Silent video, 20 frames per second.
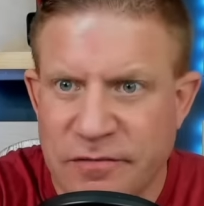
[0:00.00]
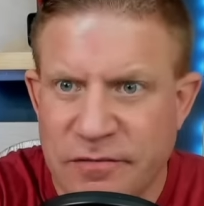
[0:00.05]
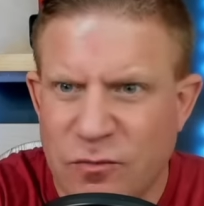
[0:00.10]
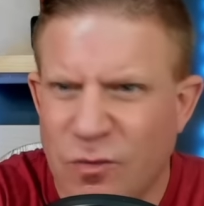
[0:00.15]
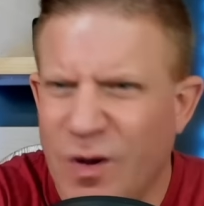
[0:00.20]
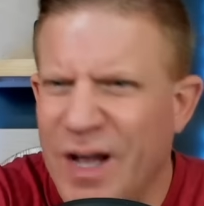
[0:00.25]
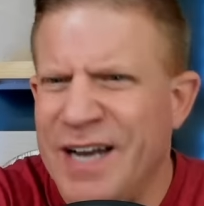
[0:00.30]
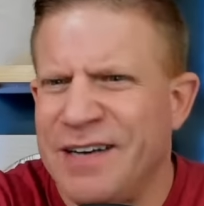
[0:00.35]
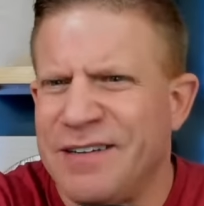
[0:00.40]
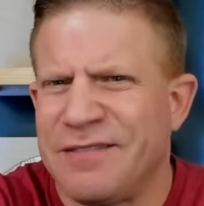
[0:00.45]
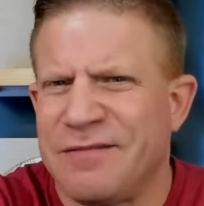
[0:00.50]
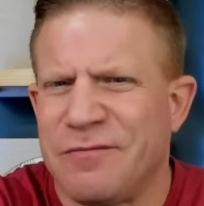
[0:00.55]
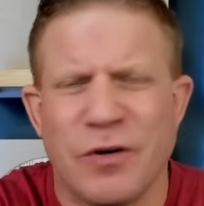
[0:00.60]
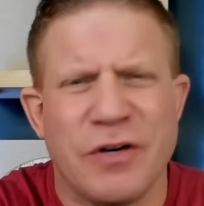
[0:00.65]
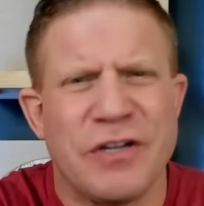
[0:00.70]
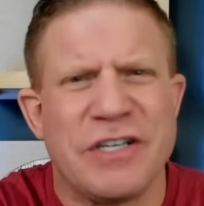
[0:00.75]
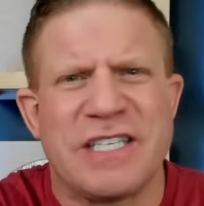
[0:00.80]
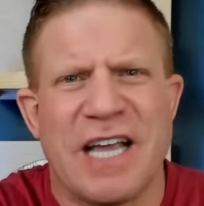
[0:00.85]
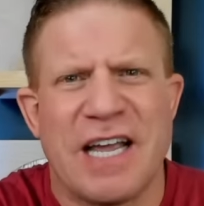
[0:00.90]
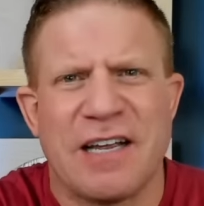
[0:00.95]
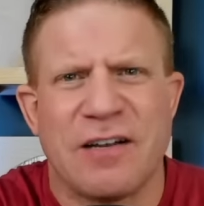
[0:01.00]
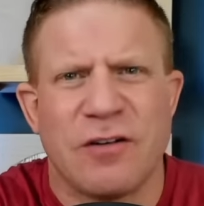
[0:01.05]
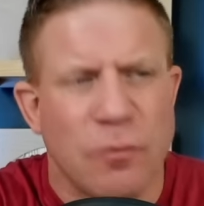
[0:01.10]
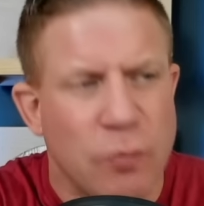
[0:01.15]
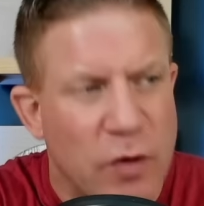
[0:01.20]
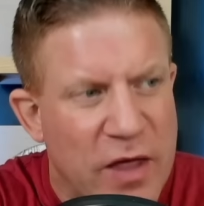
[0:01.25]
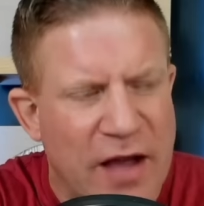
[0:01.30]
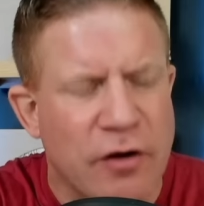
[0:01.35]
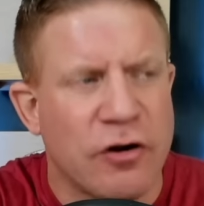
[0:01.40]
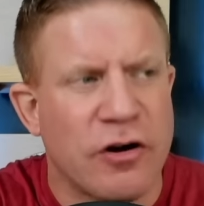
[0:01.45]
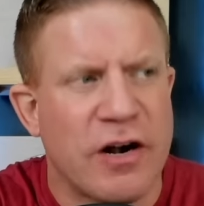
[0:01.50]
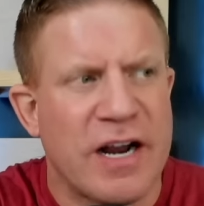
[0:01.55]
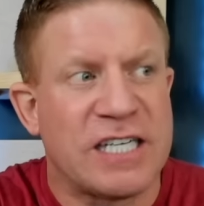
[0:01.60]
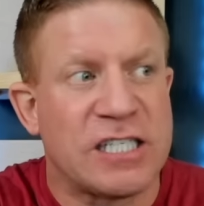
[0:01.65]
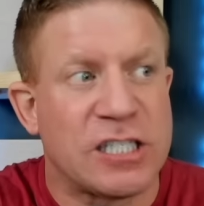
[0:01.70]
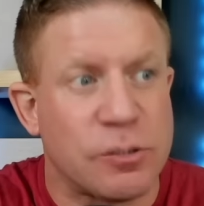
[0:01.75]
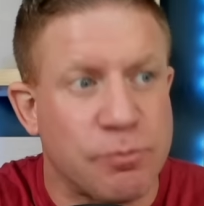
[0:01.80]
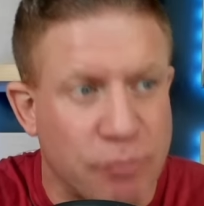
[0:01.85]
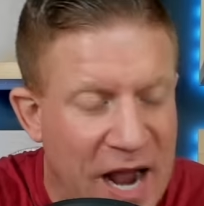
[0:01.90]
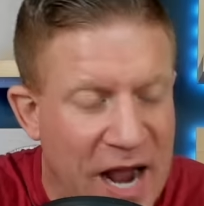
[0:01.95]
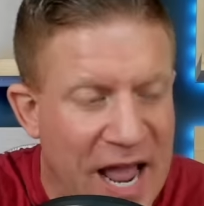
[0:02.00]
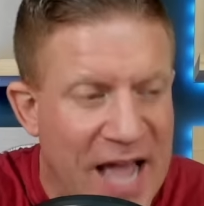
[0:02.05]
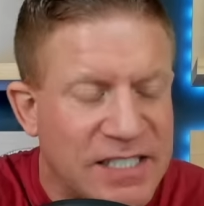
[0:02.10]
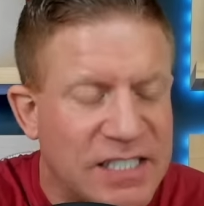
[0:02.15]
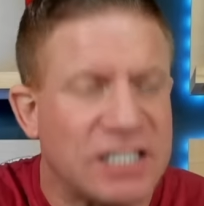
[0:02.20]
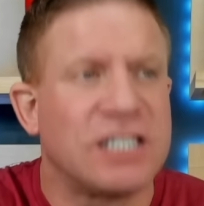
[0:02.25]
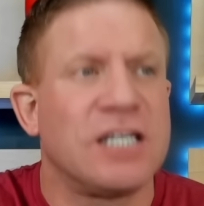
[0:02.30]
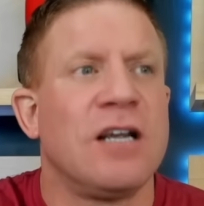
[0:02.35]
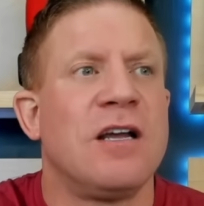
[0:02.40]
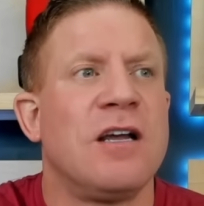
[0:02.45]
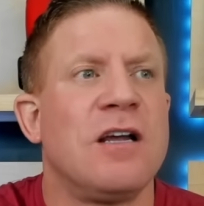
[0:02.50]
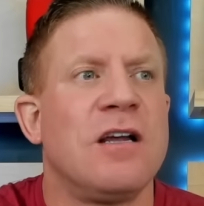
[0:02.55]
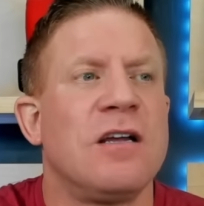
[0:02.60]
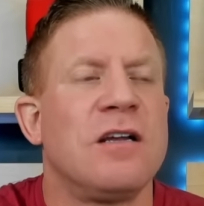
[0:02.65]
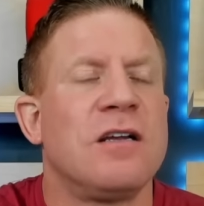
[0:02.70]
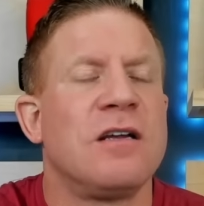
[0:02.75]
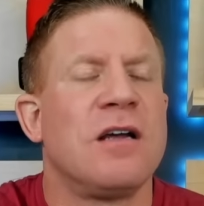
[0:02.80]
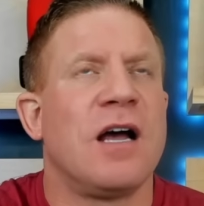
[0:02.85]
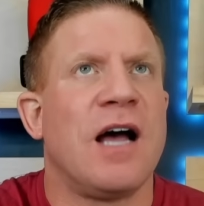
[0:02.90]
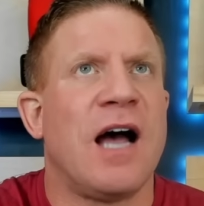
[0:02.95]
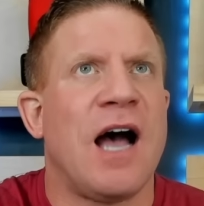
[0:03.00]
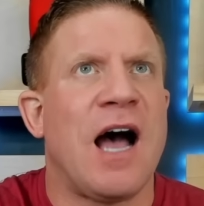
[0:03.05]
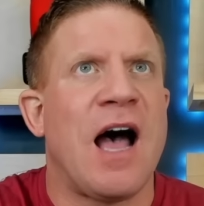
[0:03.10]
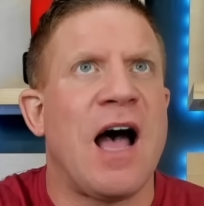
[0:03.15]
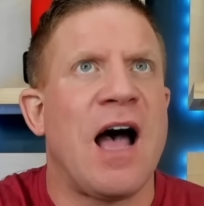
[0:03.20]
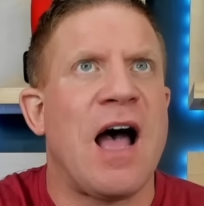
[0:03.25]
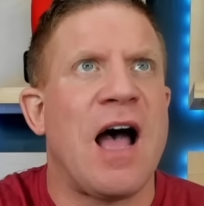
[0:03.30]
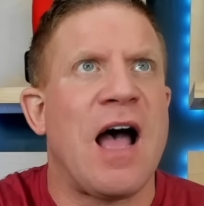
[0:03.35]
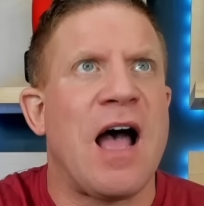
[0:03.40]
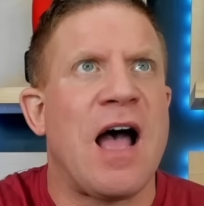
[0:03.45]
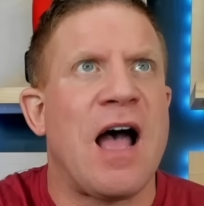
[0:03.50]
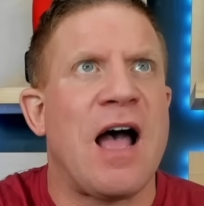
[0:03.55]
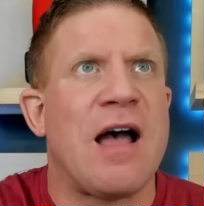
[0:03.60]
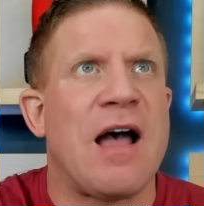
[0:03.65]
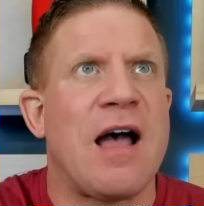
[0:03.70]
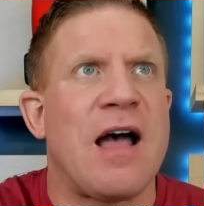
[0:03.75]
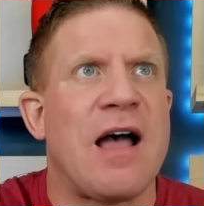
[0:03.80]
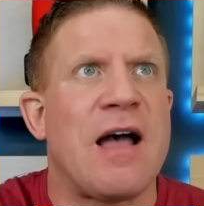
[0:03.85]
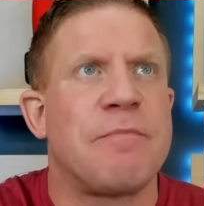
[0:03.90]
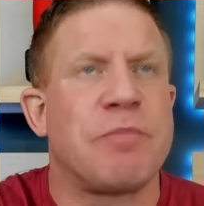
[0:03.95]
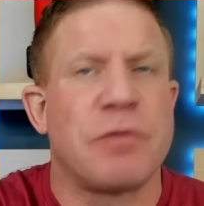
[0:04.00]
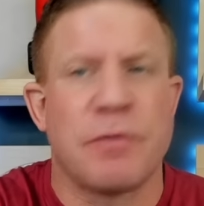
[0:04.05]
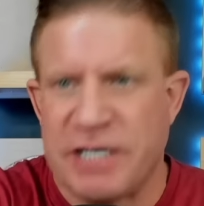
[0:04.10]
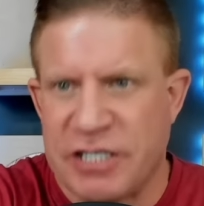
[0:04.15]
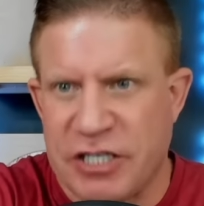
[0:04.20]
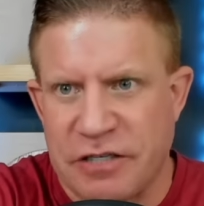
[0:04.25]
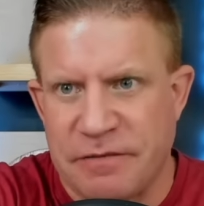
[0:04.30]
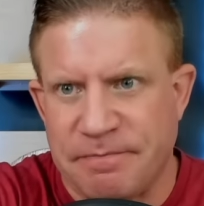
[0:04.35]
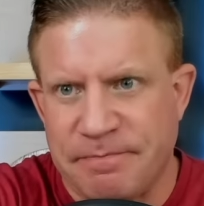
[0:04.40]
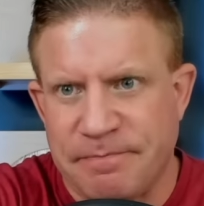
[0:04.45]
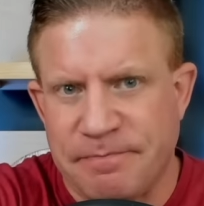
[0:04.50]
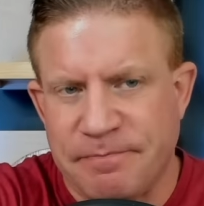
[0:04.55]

What? What are you saying? Without her express uh, permission.